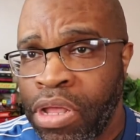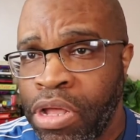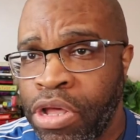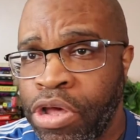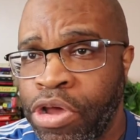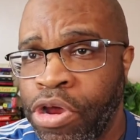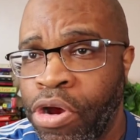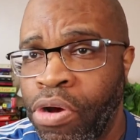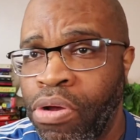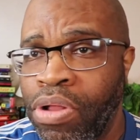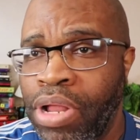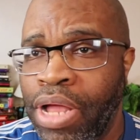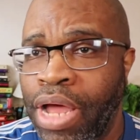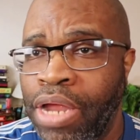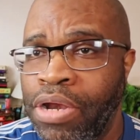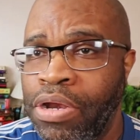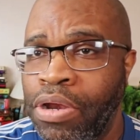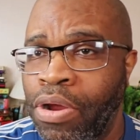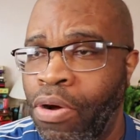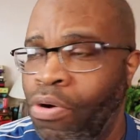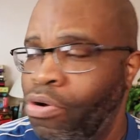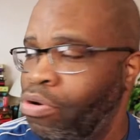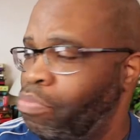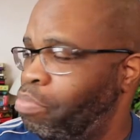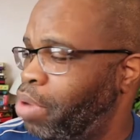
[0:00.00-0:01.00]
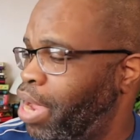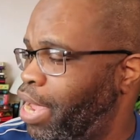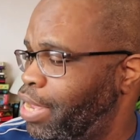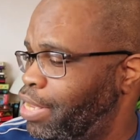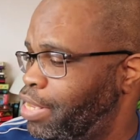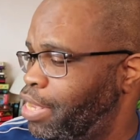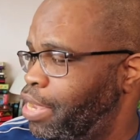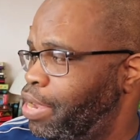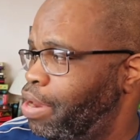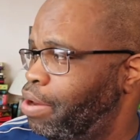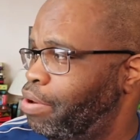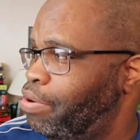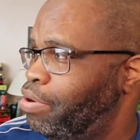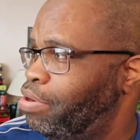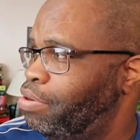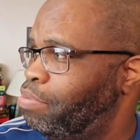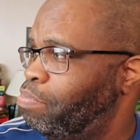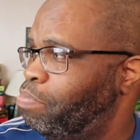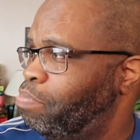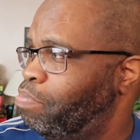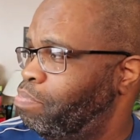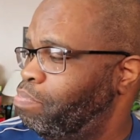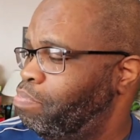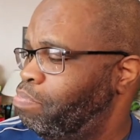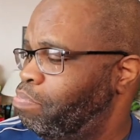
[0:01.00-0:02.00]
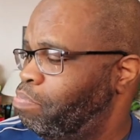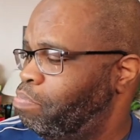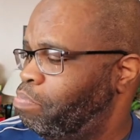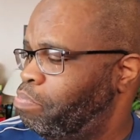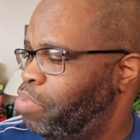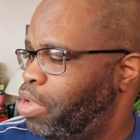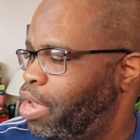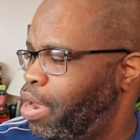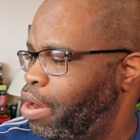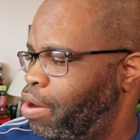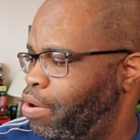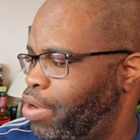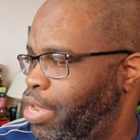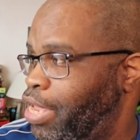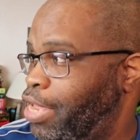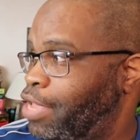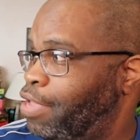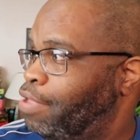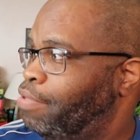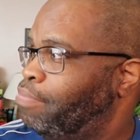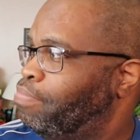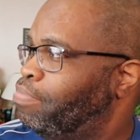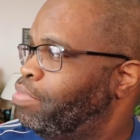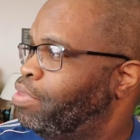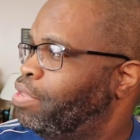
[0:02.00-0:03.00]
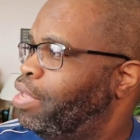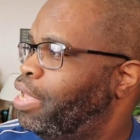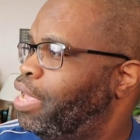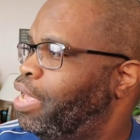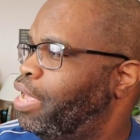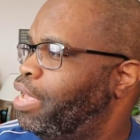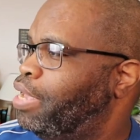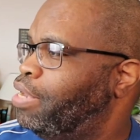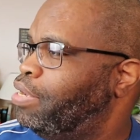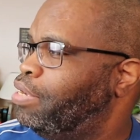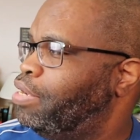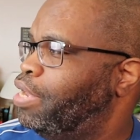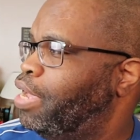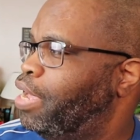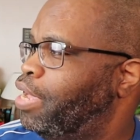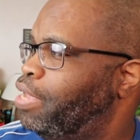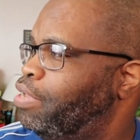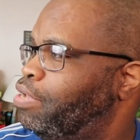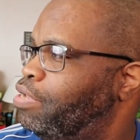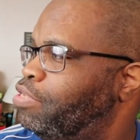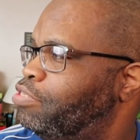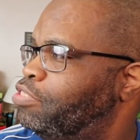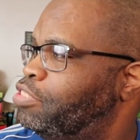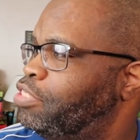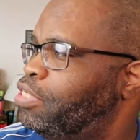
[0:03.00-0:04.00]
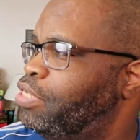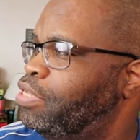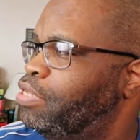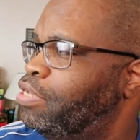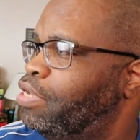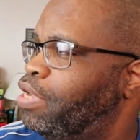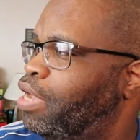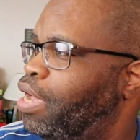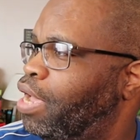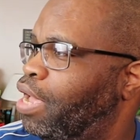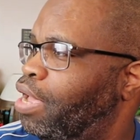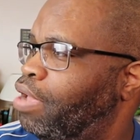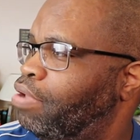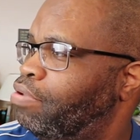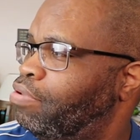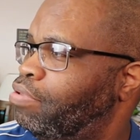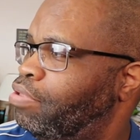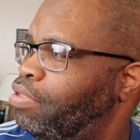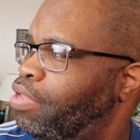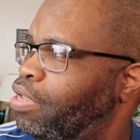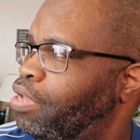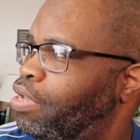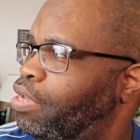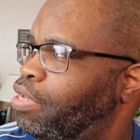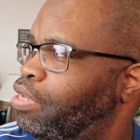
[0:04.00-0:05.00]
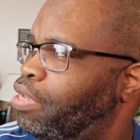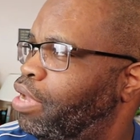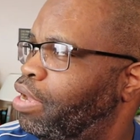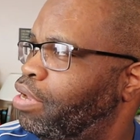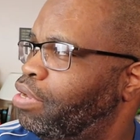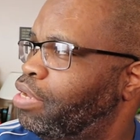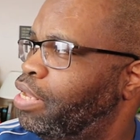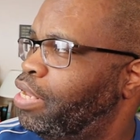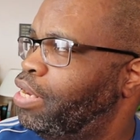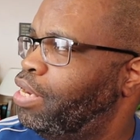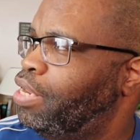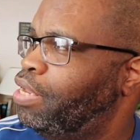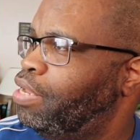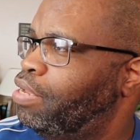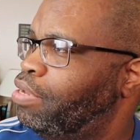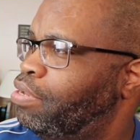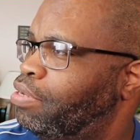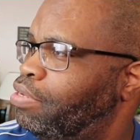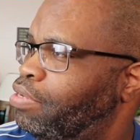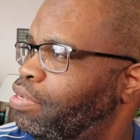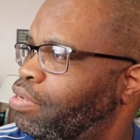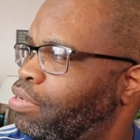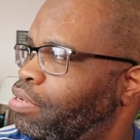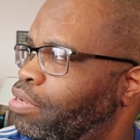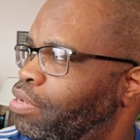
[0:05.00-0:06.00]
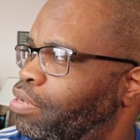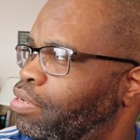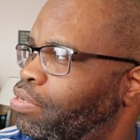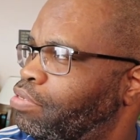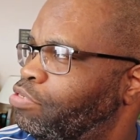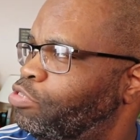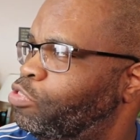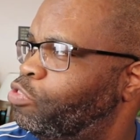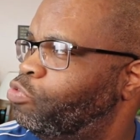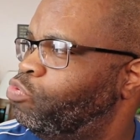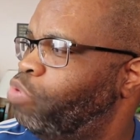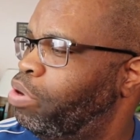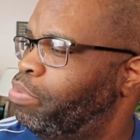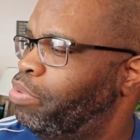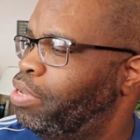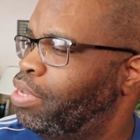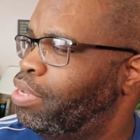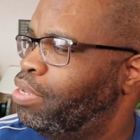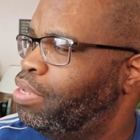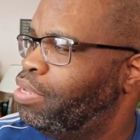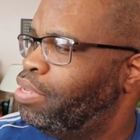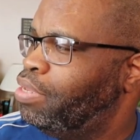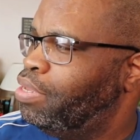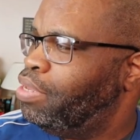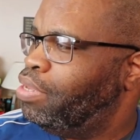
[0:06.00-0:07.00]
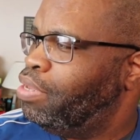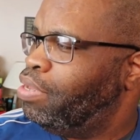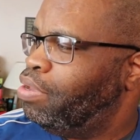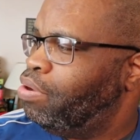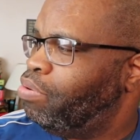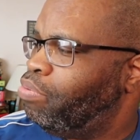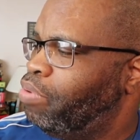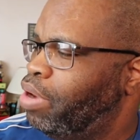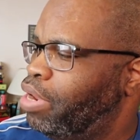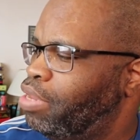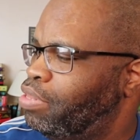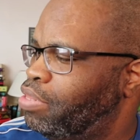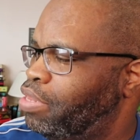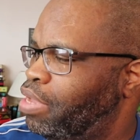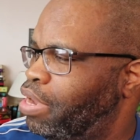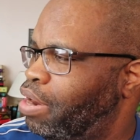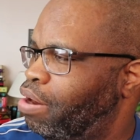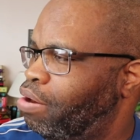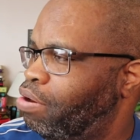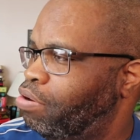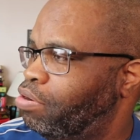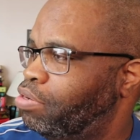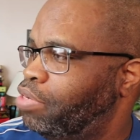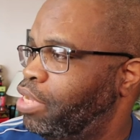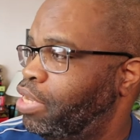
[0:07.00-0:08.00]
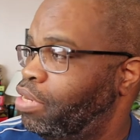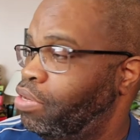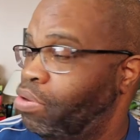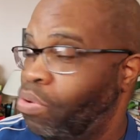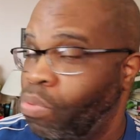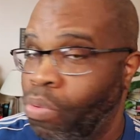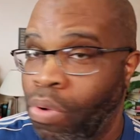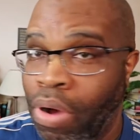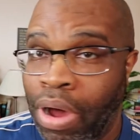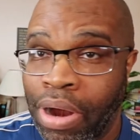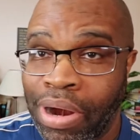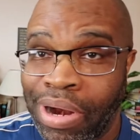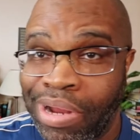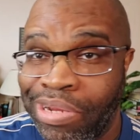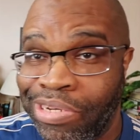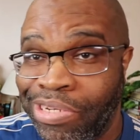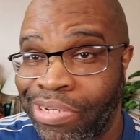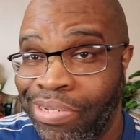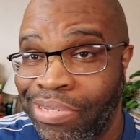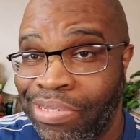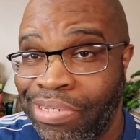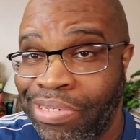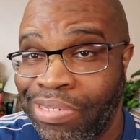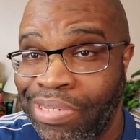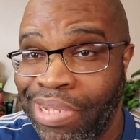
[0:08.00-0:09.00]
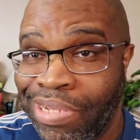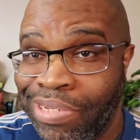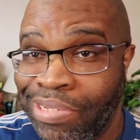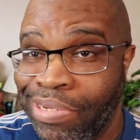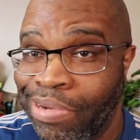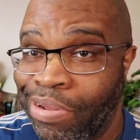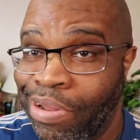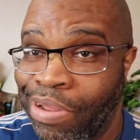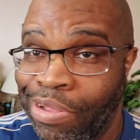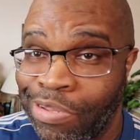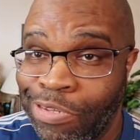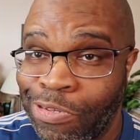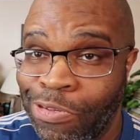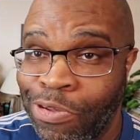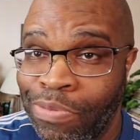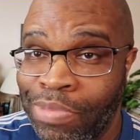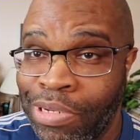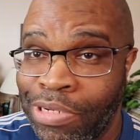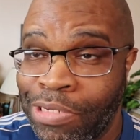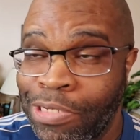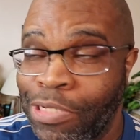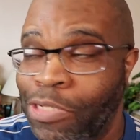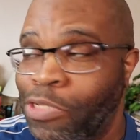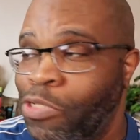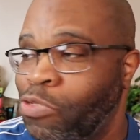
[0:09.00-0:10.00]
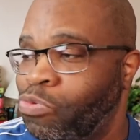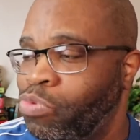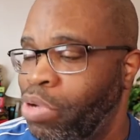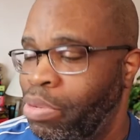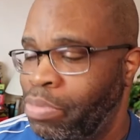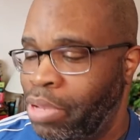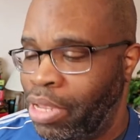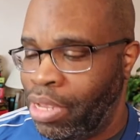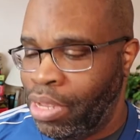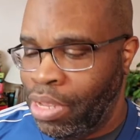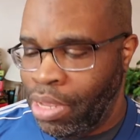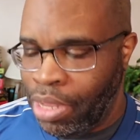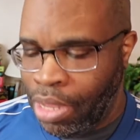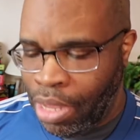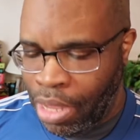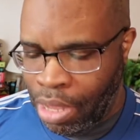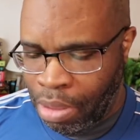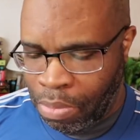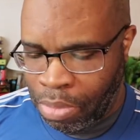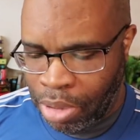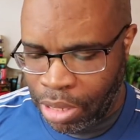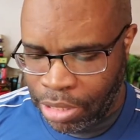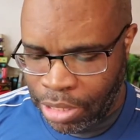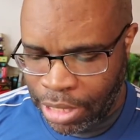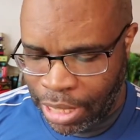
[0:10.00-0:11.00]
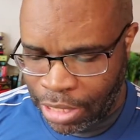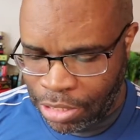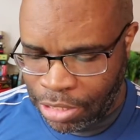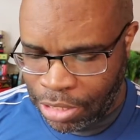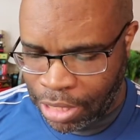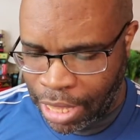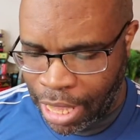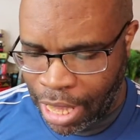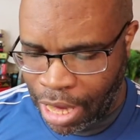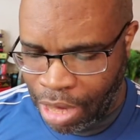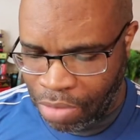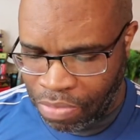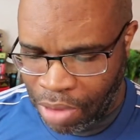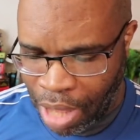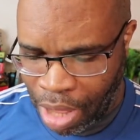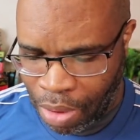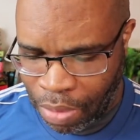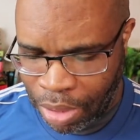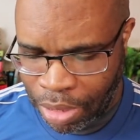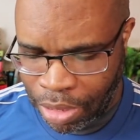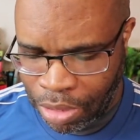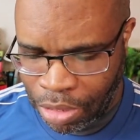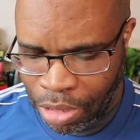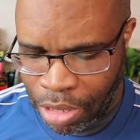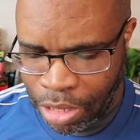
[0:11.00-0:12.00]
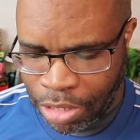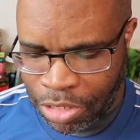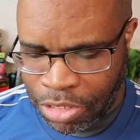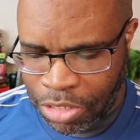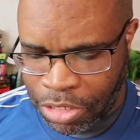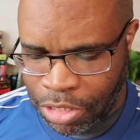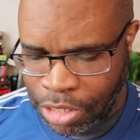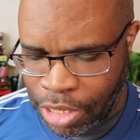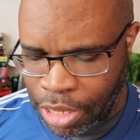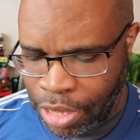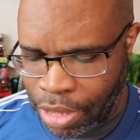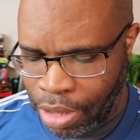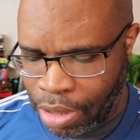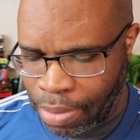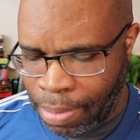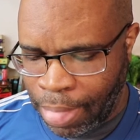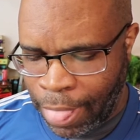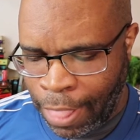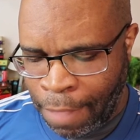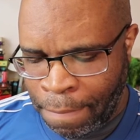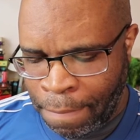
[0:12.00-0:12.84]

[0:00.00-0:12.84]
Girl Unknown by Karen Perry. And uh, you can see a uh, young lady swimming right there or in the water. I shouldn't necessarily assume that she's swimming, but that's kind of how it looks here.